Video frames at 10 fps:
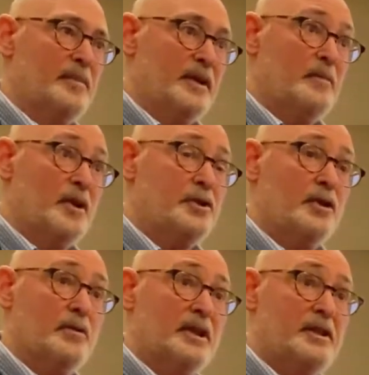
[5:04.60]
an
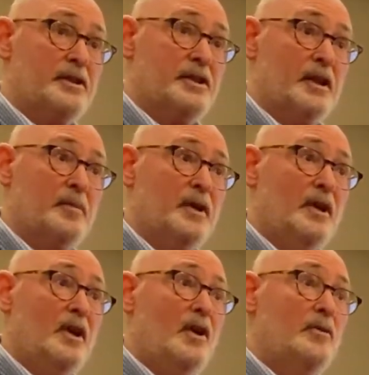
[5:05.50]
emotional relationship
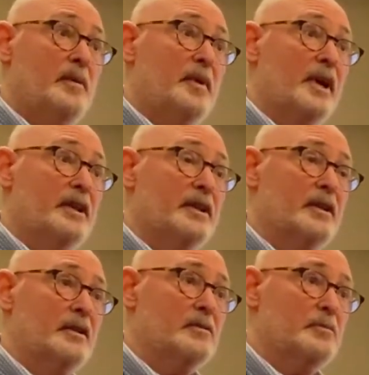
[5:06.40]
We've begun to
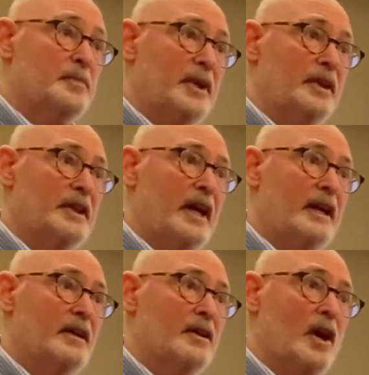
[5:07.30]
build
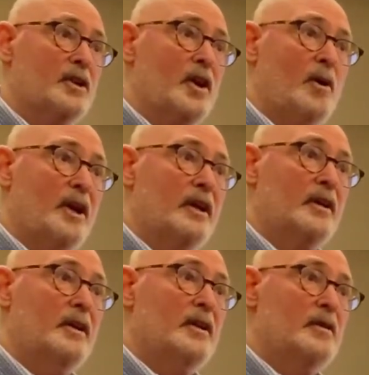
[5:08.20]
an
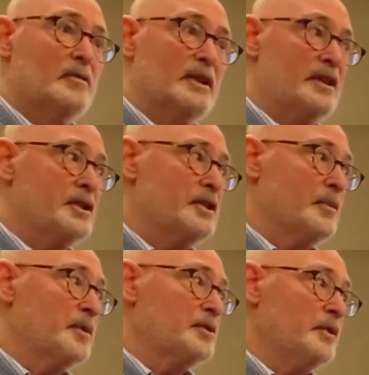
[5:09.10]
ongoing relationship
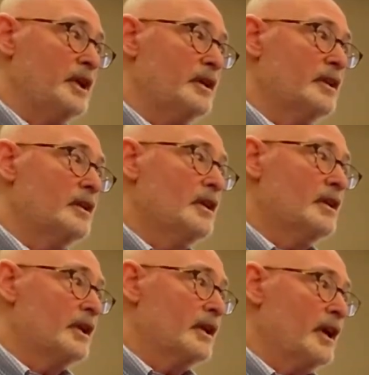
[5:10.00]
between
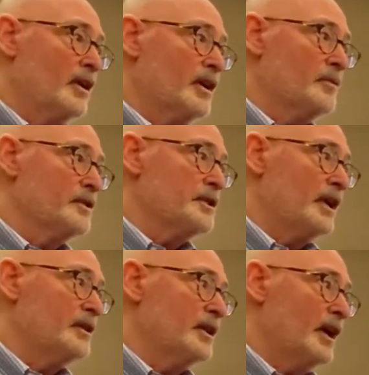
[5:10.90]
the caregivers
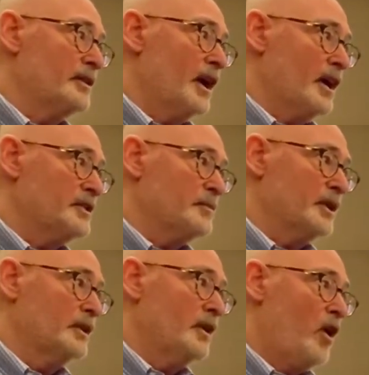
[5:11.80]
and the
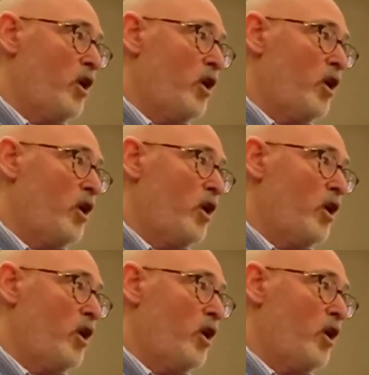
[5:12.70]
hospital,